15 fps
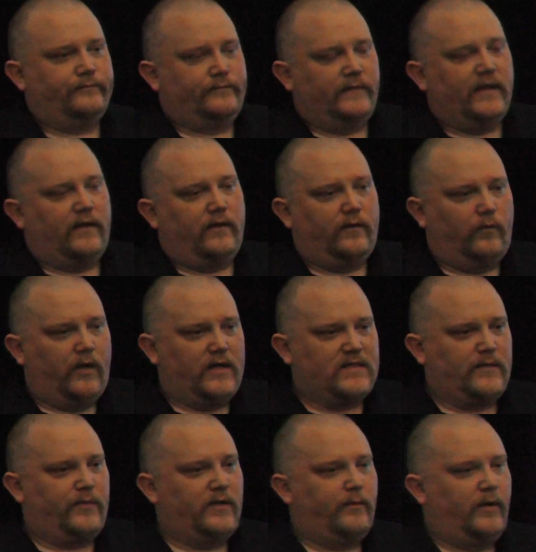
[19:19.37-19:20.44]
it winds
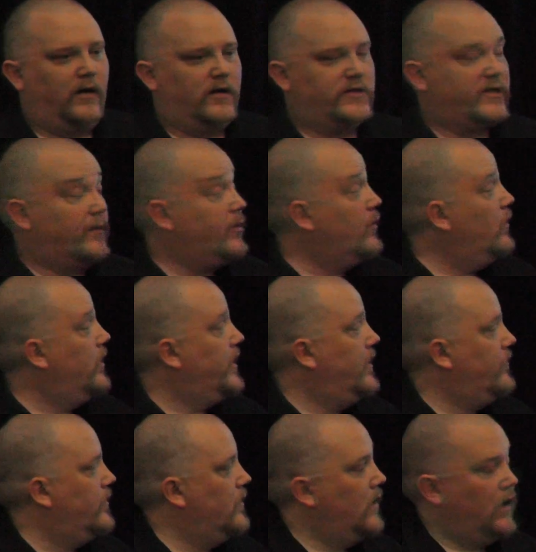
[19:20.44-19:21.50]
up at a pawn shop or
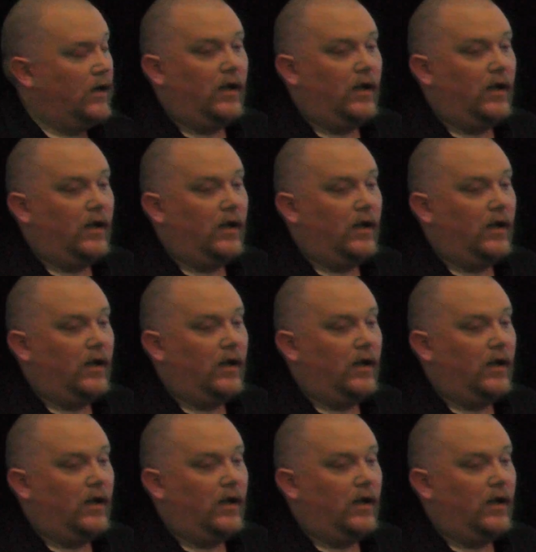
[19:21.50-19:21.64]
whatever.